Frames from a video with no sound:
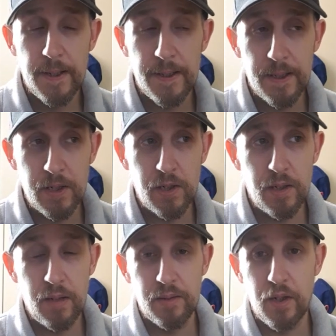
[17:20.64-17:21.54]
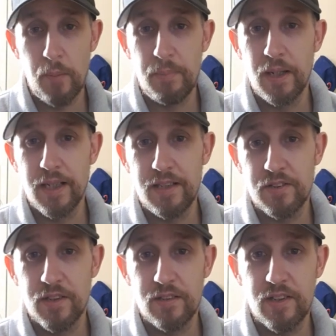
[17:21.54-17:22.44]
uh, uh you know ability
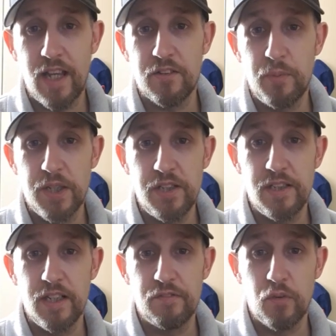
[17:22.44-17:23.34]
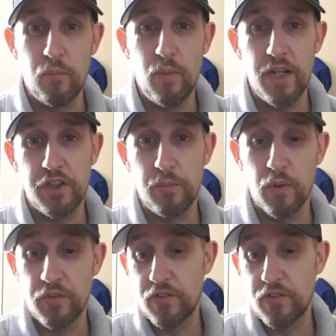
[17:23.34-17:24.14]
to to get to where she did from where she was.